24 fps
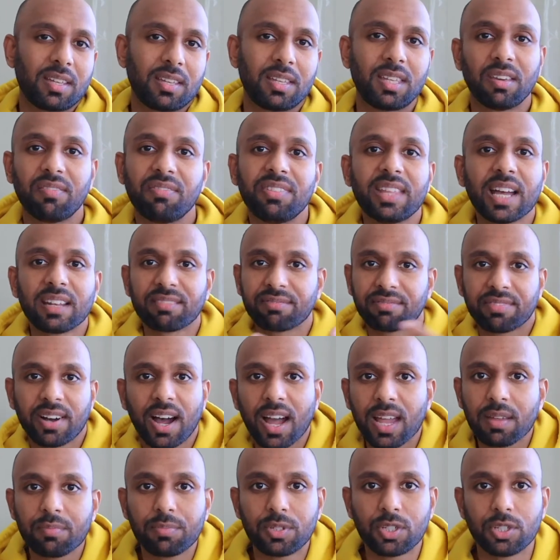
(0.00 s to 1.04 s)
give that
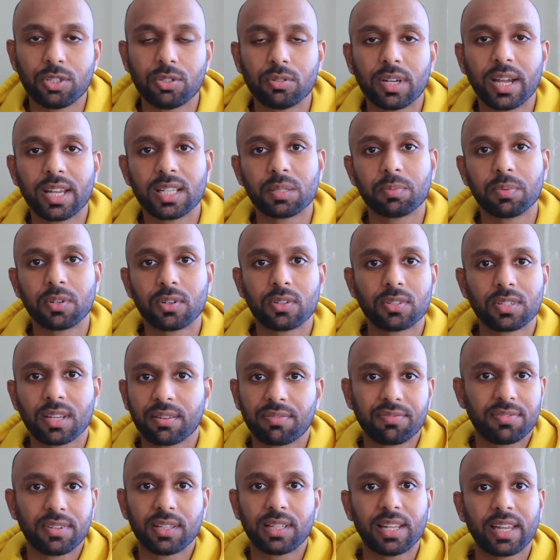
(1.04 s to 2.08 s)
vibe to you guys, because I
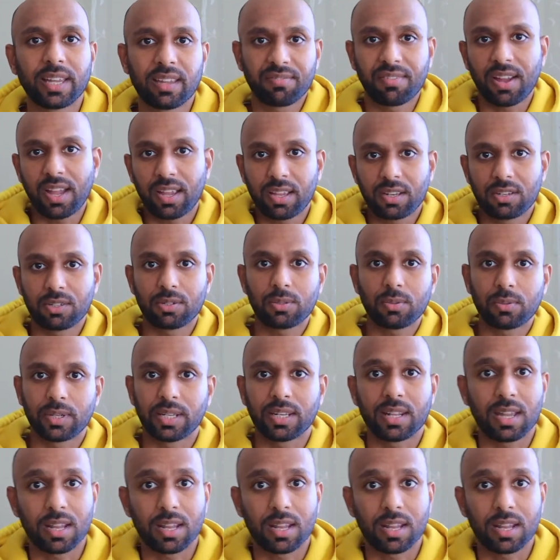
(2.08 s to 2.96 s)
feel like if I can do it,